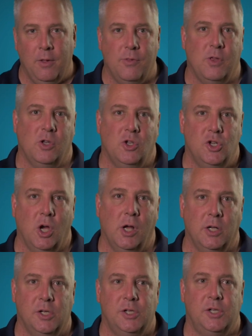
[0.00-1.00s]
the
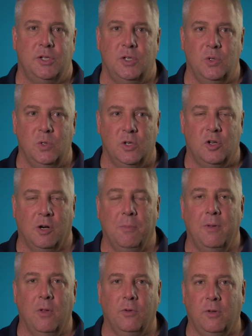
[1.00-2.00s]
judge to
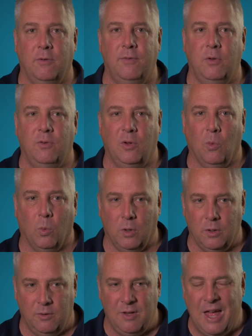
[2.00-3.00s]
determine those confusing
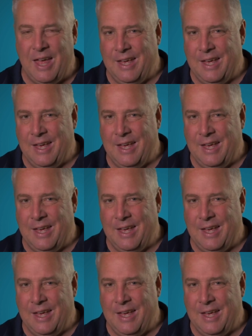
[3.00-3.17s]
words.